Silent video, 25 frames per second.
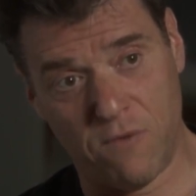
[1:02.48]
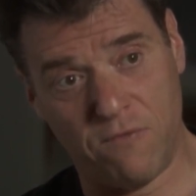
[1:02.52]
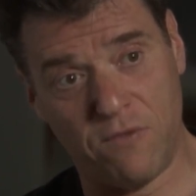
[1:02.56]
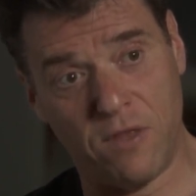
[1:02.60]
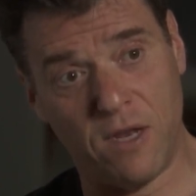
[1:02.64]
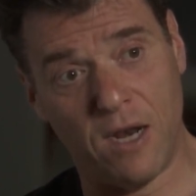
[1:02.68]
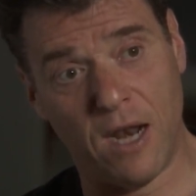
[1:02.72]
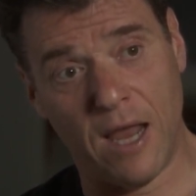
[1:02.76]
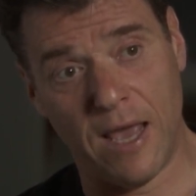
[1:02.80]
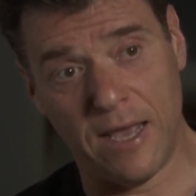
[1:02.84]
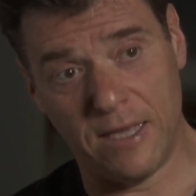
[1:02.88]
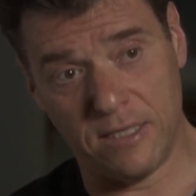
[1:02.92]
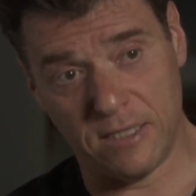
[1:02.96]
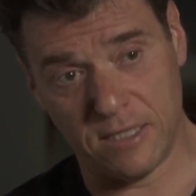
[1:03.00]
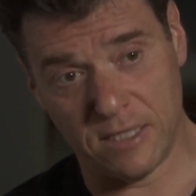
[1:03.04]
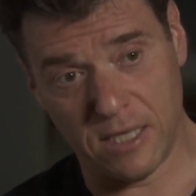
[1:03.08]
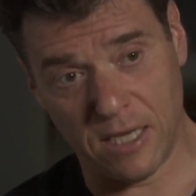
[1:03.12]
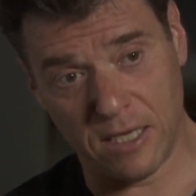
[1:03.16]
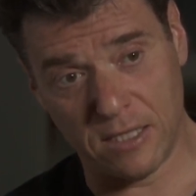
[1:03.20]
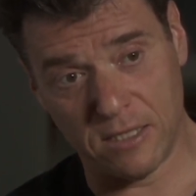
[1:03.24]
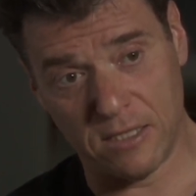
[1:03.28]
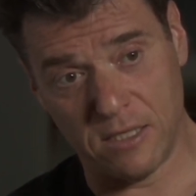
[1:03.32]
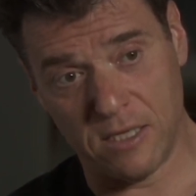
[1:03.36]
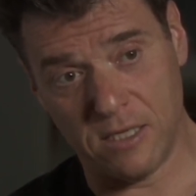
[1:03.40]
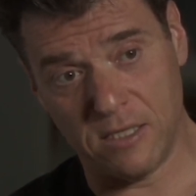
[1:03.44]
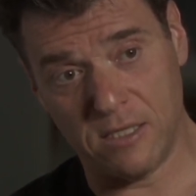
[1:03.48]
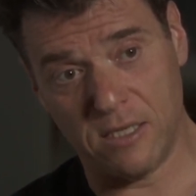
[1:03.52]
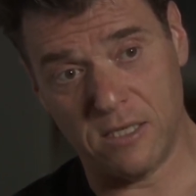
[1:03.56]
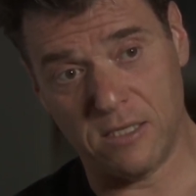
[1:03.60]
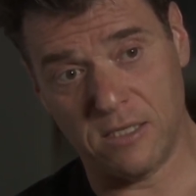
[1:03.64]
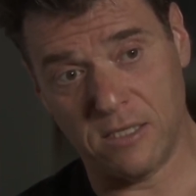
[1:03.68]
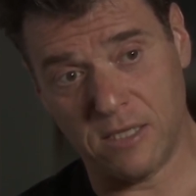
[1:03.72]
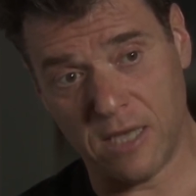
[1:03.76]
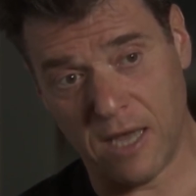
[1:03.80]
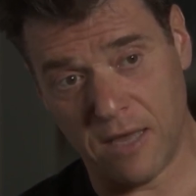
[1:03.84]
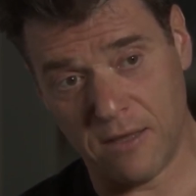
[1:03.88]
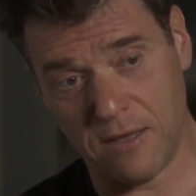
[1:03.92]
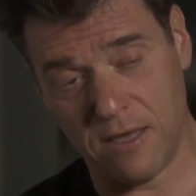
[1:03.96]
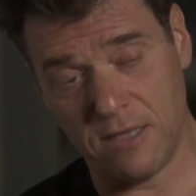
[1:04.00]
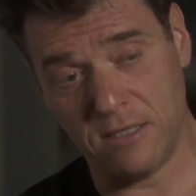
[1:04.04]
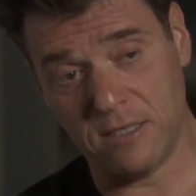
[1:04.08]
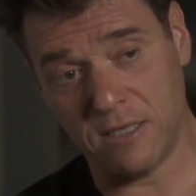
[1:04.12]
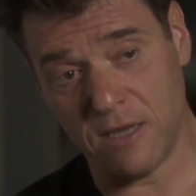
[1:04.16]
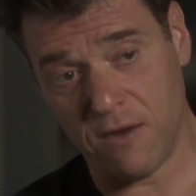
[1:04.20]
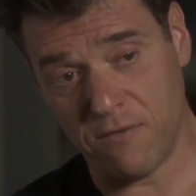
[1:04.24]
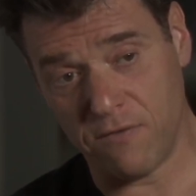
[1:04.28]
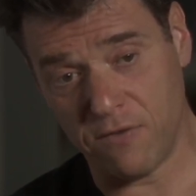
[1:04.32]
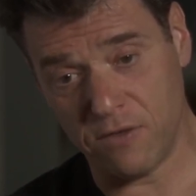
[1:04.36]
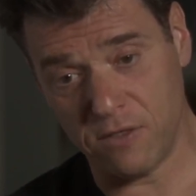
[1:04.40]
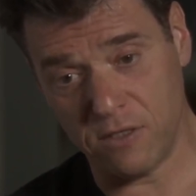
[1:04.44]
of the late 60s in
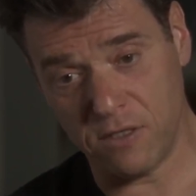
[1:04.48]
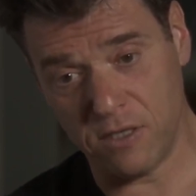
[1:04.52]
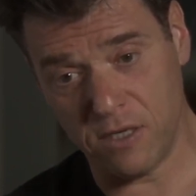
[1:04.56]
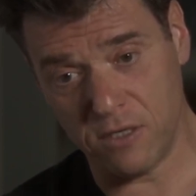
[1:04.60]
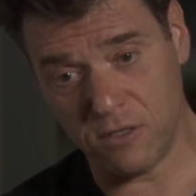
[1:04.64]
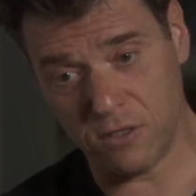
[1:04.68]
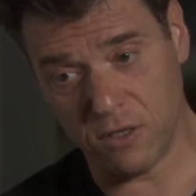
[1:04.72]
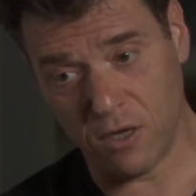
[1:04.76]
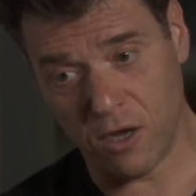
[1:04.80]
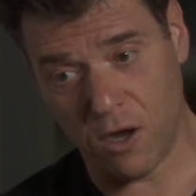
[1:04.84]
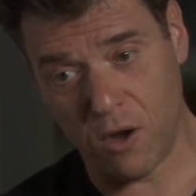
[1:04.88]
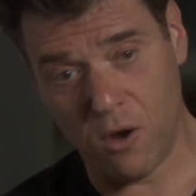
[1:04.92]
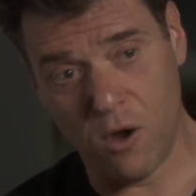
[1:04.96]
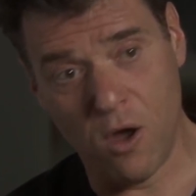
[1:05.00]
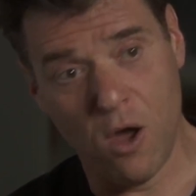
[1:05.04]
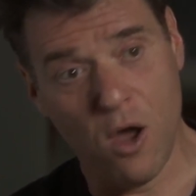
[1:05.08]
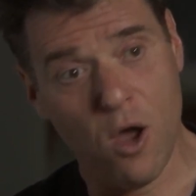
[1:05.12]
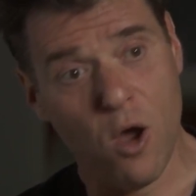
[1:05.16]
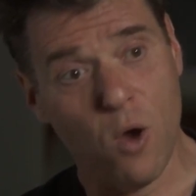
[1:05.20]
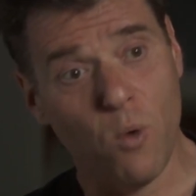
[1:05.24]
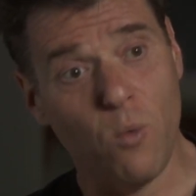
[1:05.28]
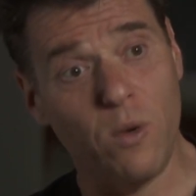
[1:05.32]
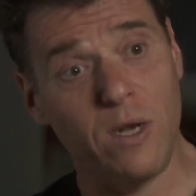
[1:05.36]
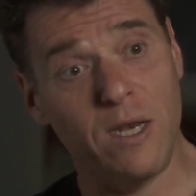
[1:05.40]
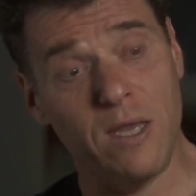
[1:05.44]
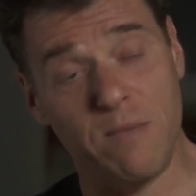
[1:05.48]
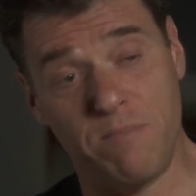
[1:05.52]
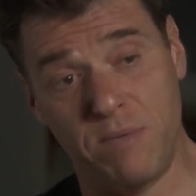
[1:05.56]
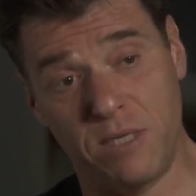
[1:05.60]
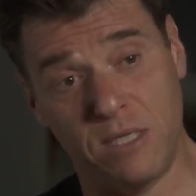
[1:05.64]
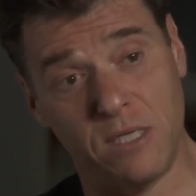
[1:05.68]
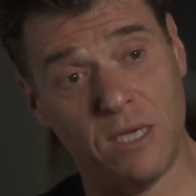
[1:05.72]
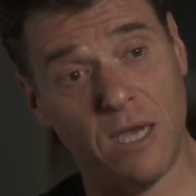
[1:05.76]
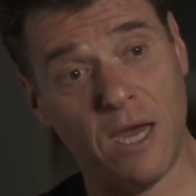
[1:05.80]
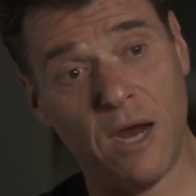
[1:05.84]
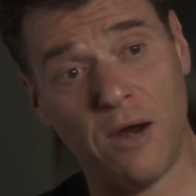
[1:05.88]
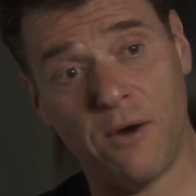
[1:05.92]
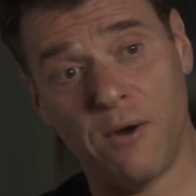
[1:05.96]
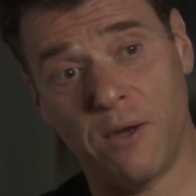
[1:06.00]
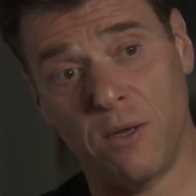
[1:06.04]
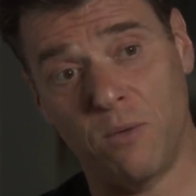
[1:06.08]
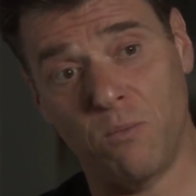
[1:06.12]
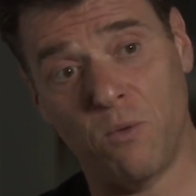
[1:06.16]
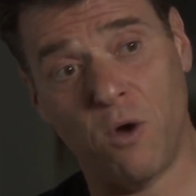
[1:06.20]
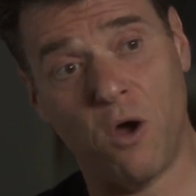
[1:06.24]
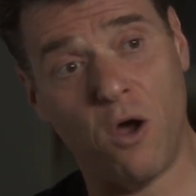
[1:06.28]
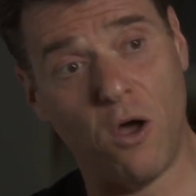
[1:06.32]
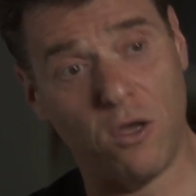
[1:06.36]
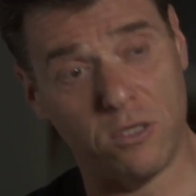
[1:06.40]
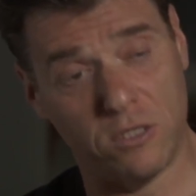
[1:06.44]
San Francisco were libertarian,
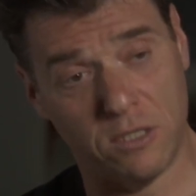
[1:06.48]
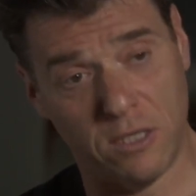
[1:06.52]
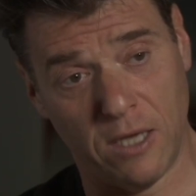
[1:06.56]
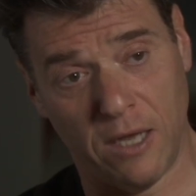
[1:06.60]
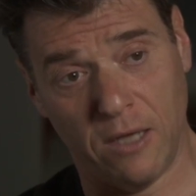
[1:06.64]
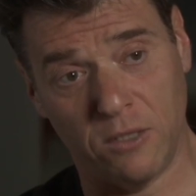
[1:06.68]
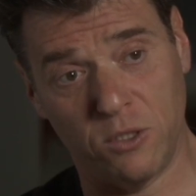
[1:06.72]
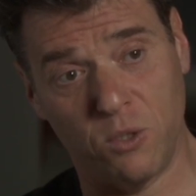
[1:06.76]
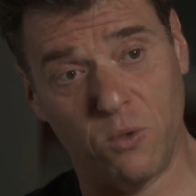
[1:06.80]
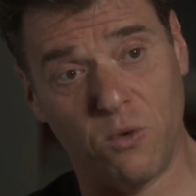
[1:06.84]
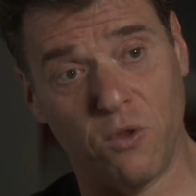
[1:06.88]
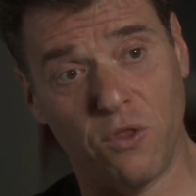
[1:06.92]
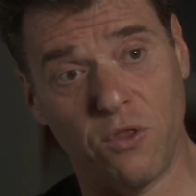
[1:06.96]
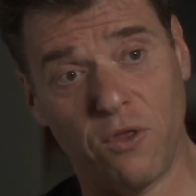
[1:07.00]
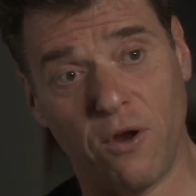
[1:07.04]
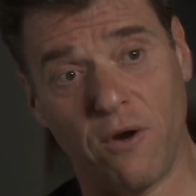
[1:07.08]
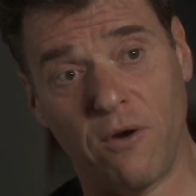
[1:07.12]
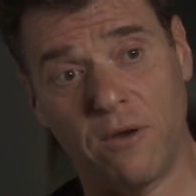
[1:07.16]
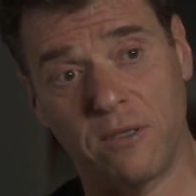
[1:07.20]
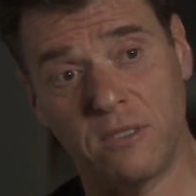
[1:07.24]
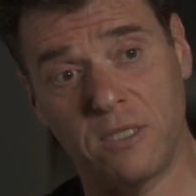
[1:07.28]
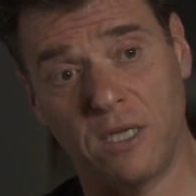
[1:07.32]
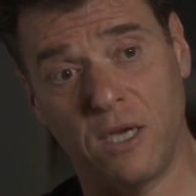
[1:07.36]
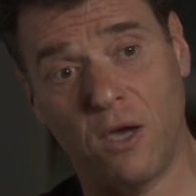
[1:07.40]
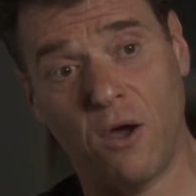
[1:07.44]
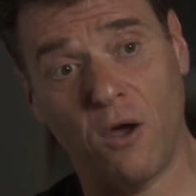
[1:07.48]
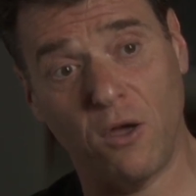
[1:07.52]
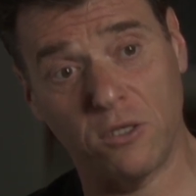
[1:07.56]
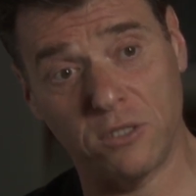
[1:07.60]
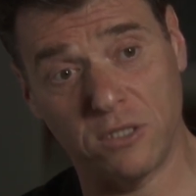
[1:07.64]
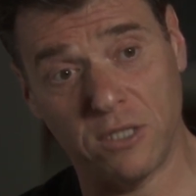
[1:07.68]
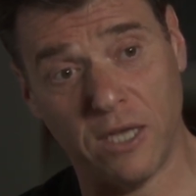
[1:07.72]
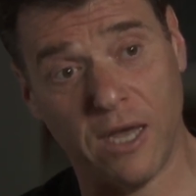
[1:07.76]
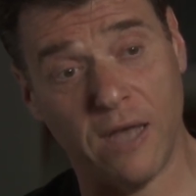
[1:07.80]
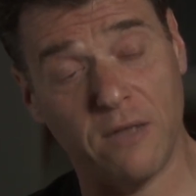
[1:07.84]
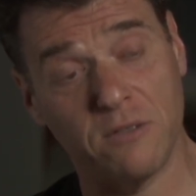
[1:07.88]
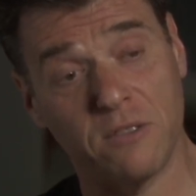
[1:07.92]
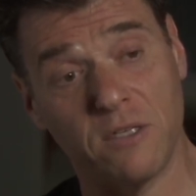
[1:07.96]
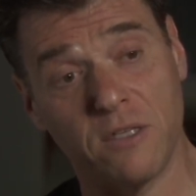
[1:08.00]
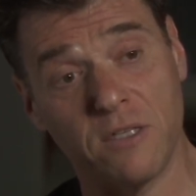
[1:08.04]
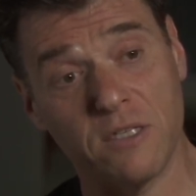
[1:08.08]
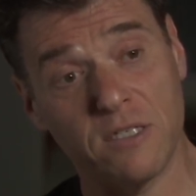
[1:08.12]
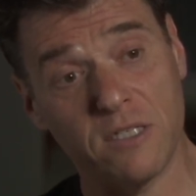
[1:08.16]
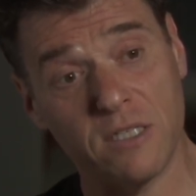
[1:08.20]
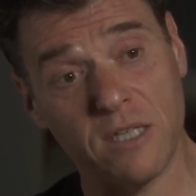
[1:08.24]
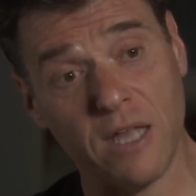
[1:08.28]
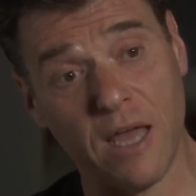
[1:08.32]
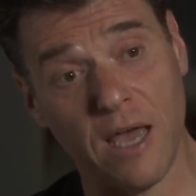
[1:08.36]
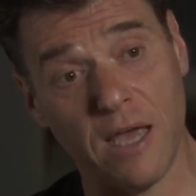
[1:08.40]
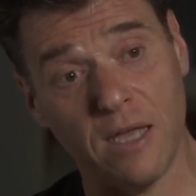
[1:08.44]
were hostile to authority, hostile to the
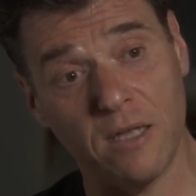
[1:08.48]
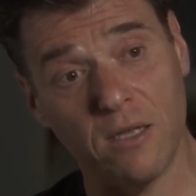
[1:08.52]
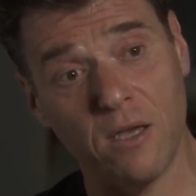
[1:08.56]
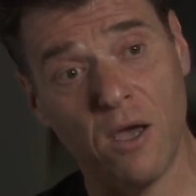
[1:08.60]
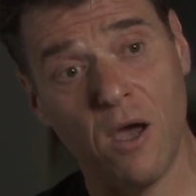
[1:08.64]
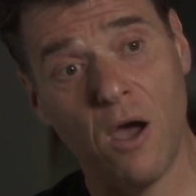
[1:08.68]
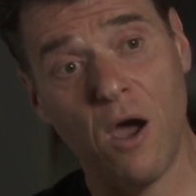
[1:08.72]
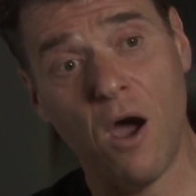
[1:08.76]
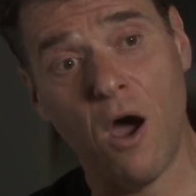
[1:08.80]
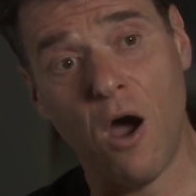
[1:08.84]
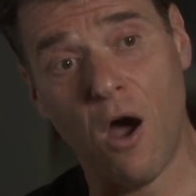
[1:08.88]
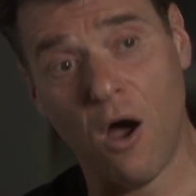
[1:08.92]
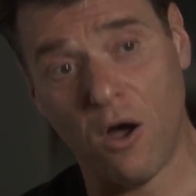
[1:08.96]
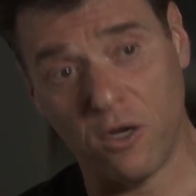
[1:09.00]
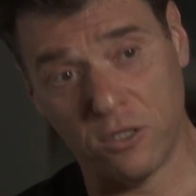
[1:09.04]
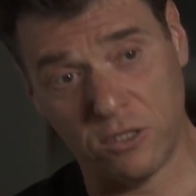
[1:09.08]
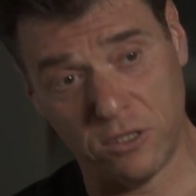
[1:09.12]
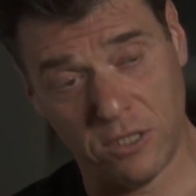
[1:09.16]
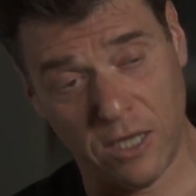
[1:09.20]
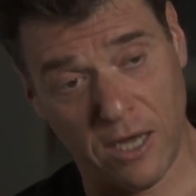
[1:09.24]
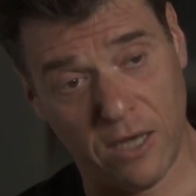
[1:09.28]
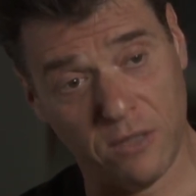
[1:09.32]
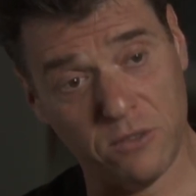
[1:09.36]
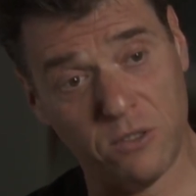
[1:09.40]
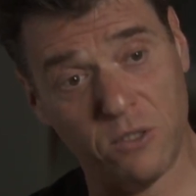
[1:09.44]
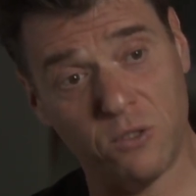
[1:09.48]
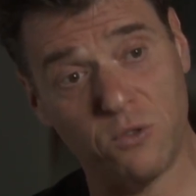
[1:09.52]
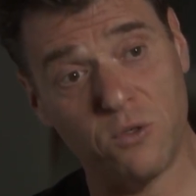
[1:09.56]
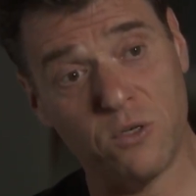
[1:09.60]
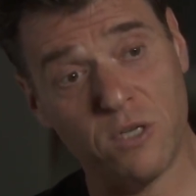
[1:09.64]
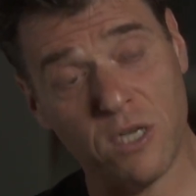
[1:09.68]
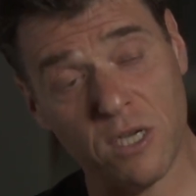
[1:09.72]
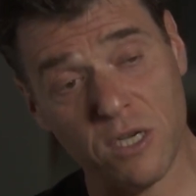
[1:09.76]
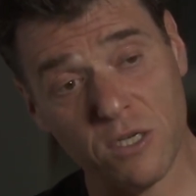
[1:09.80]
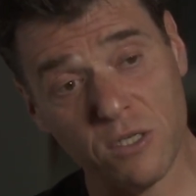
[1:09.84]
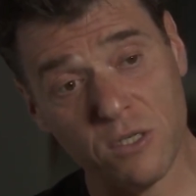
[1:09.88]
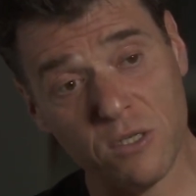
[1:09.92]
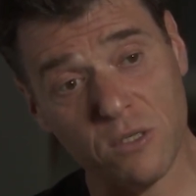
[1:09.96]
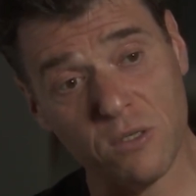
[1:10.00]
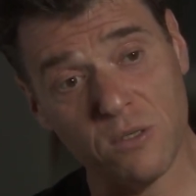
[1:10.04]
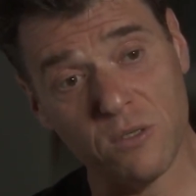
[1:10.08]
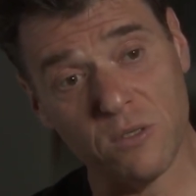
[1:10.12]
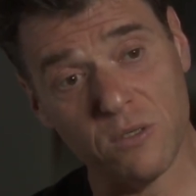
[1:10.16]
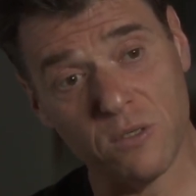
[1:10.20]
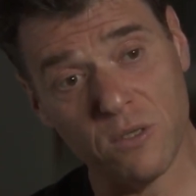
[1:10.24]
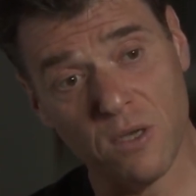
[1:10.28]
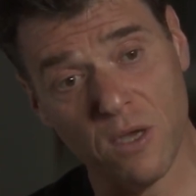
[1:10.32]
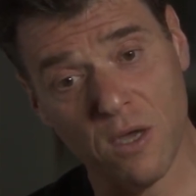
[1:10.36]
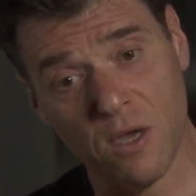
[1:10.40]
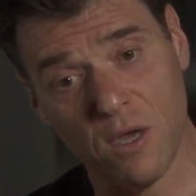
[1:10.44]
state, hostile to traditions.